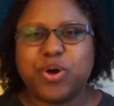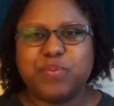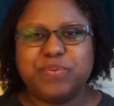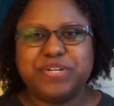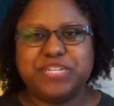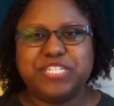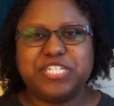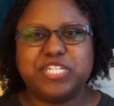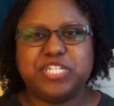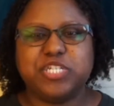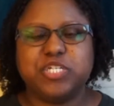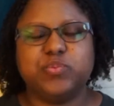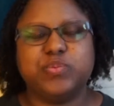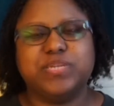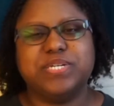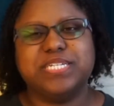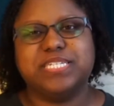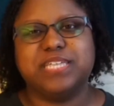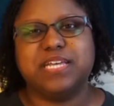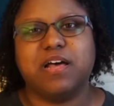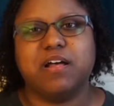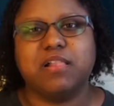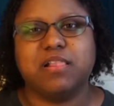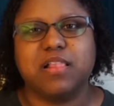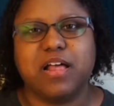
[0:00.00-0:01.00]
what we do, we
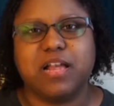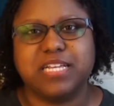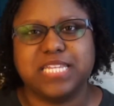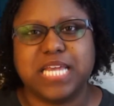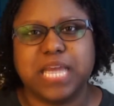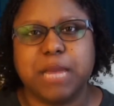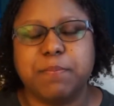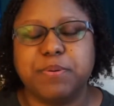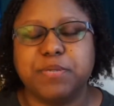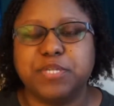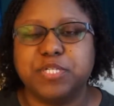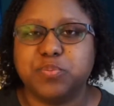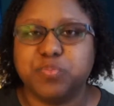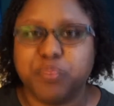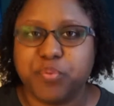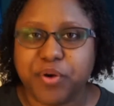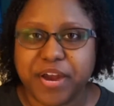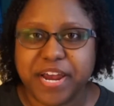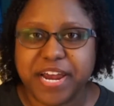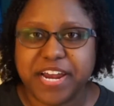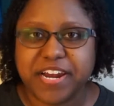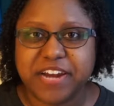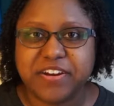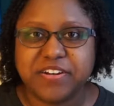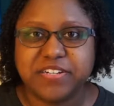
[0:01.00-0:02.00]
sell cloth diaper
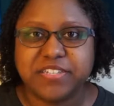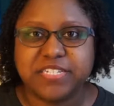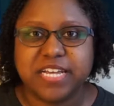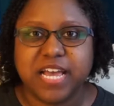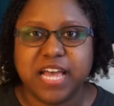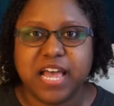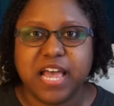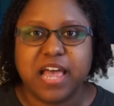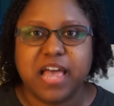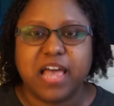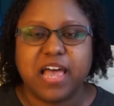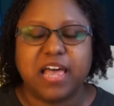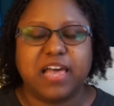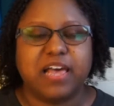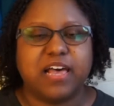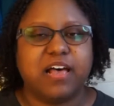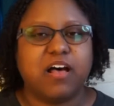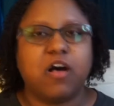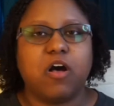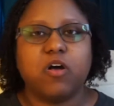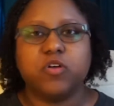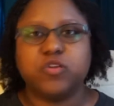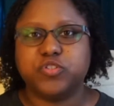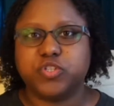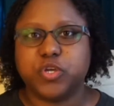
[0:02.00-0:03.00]
sprayers,
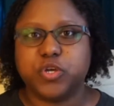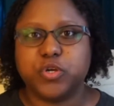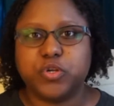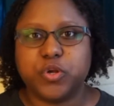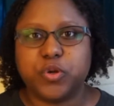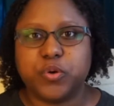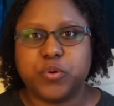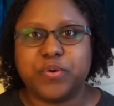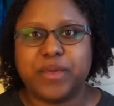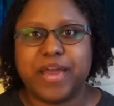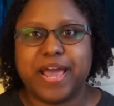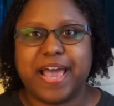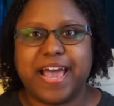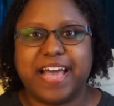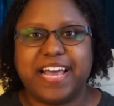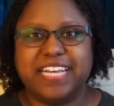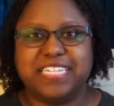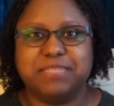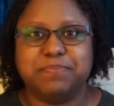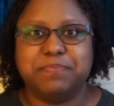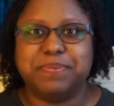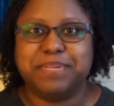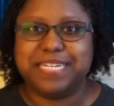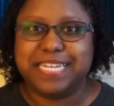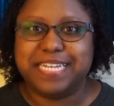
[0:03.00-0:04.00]
also known as